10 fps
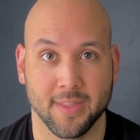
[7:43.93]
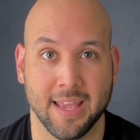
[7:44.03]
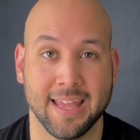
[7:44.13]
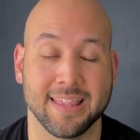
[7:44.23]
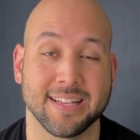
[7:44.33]

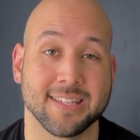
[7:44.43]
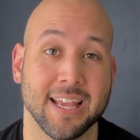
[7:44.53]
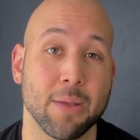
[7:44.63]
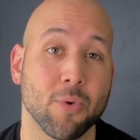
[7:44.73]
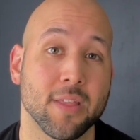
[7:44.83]
and the
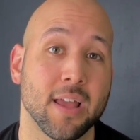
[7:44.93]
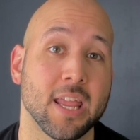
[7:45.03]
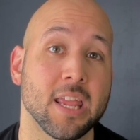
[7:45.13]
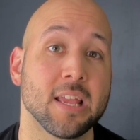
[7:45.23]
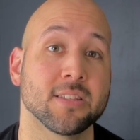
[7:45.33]
same way that
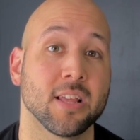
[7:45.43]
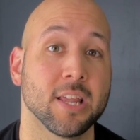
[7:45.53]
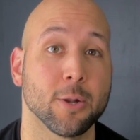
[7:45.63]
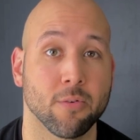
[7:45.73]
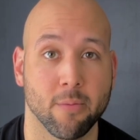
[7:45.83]
he is the
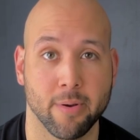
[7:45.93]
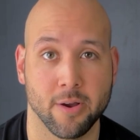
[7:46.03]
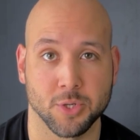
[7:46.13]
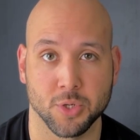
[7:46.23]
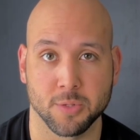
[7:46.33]
leader of the
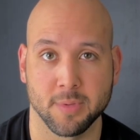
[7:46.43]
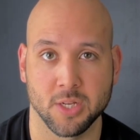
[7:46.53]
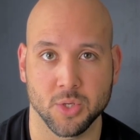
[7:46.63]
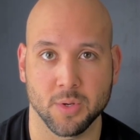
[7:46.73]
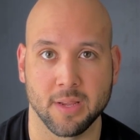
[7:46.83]
parachurch
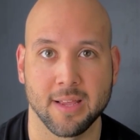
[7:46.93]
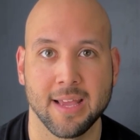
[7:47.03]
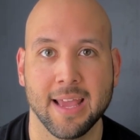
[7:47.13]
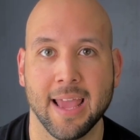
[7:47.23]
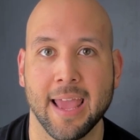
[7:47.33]
ministry.
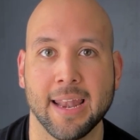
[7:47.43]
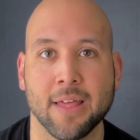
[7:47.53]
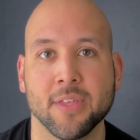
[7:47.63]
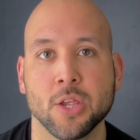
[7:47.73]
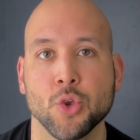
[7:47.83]
And I
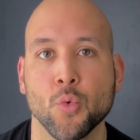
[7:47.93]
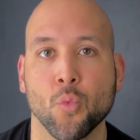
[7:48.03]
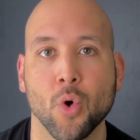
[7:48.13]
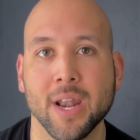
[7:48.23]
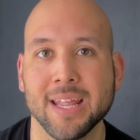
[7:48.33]
think you
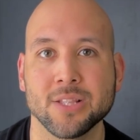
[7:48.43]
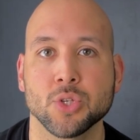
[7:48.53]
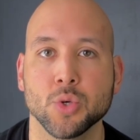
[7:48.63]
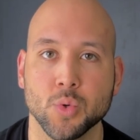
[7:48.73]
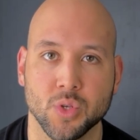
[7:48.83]
run
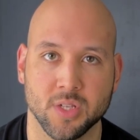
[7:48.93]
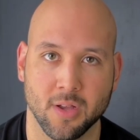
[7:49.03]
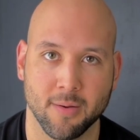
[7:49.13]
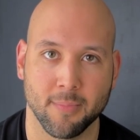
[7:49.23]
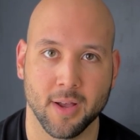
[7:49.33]
into
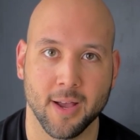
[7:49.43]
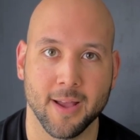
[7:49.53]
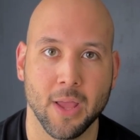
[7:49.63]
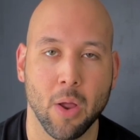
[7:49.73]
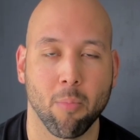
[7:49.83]
some
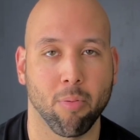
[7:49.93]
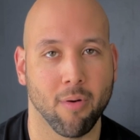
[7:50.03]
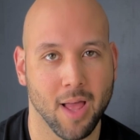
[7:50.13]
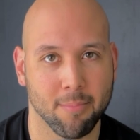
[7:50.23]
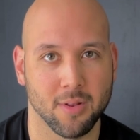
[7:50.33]

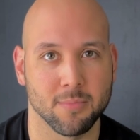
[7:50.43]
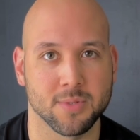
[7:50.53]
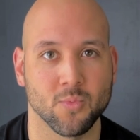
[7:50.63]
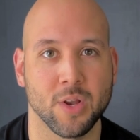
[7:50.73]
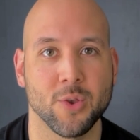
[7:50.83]

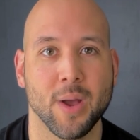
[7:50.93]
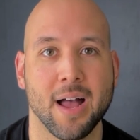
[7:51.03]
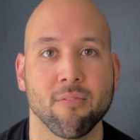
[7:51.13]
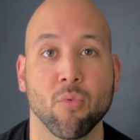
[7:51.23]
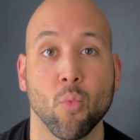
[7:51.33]
problems when you
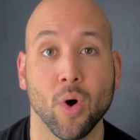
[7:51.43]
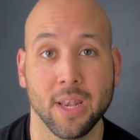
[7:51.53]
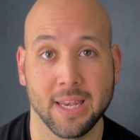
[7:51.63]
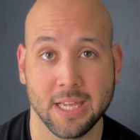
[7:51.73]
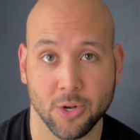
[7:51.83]
have
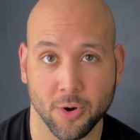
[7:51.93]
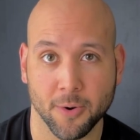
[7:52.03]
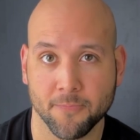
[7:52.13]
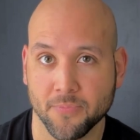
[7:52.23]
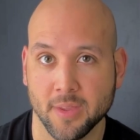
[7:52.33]
one
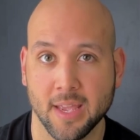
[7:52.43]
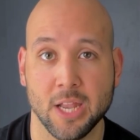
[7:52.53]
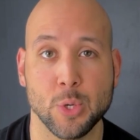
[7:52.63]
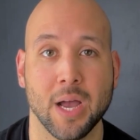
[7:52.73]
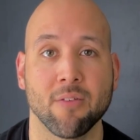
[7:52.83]
leader
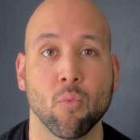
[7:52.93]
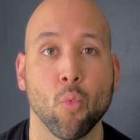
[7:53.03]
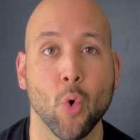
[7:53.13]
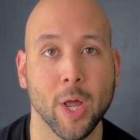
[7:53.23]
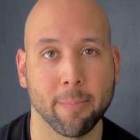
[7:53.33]
and you have
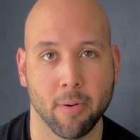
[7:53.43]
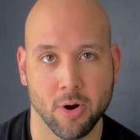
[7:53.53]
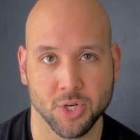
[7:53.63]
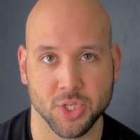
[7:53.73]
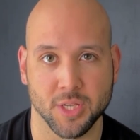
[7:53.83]
one
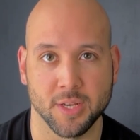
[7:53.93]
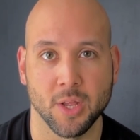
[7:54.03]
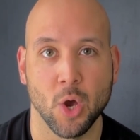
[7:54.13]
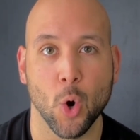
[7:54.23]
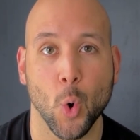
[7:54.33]
person
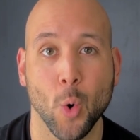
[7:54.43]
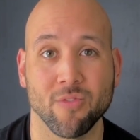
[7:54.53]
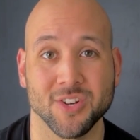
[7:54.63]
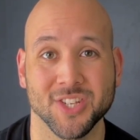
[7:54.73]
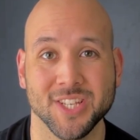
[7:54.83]

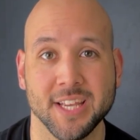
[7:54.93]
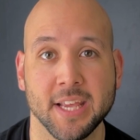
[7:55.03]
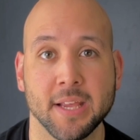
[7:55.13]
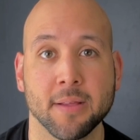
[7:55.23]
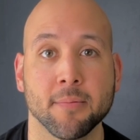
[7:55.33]

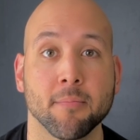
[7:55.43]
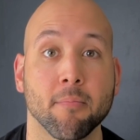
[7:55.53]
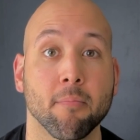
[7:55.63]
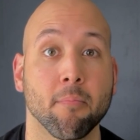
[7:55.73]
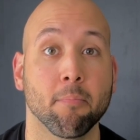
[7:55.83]
overseeing
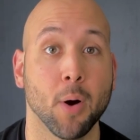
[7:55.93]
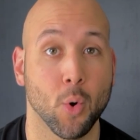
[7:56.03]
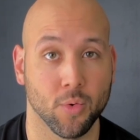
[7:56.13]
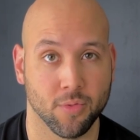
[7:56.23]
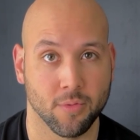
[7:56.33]

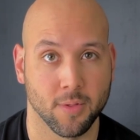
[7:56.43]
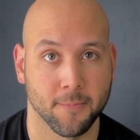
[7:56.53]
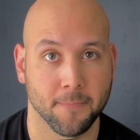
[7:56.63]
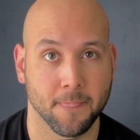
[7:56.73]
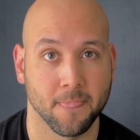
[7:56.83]
both.
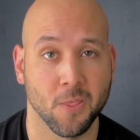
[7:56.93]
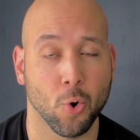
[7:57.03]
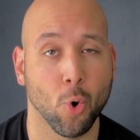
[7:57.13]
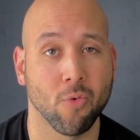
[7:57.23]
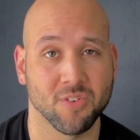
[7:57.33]

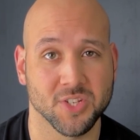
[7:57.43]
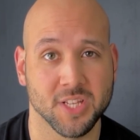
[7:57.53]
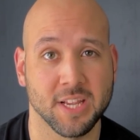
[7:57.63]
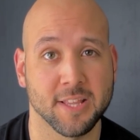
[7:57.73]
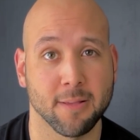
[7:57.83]
They're
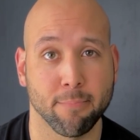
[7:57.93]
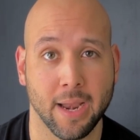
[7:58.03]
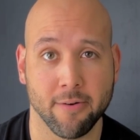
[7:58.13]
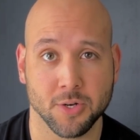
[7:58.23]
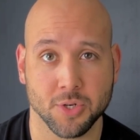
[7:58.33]
overseeing the
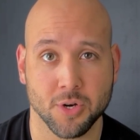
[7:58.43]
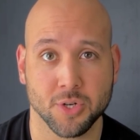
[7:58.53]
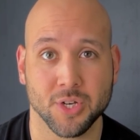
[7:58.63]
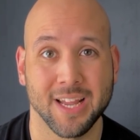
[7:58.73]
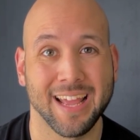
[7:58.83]

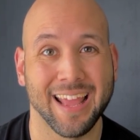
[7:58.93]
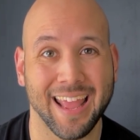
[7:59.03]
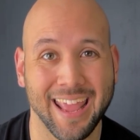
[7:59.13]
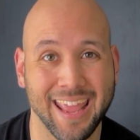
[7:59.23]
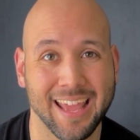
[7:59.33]
parachurch
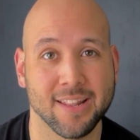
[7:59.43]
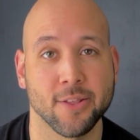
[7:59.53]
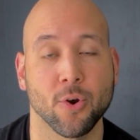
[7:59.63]
and they're